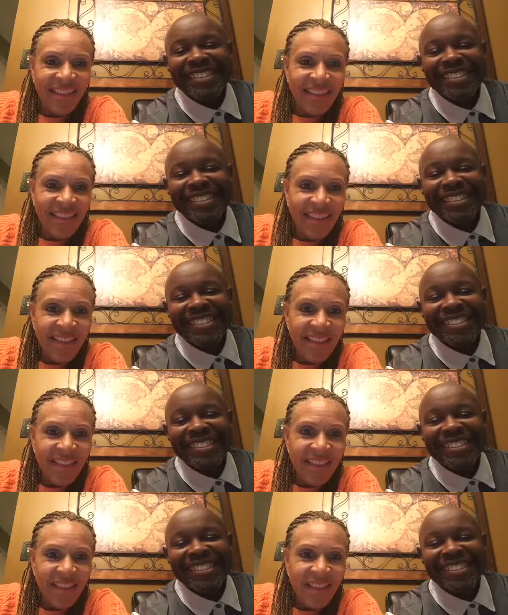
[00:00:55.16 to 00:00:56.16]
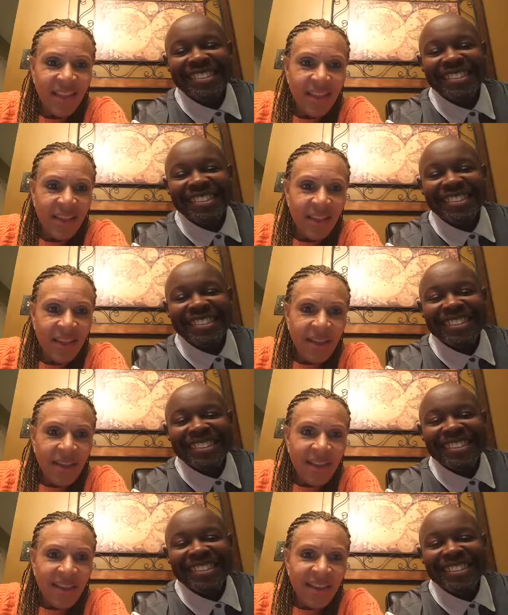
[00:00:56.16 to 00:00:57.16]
Nobody speaks.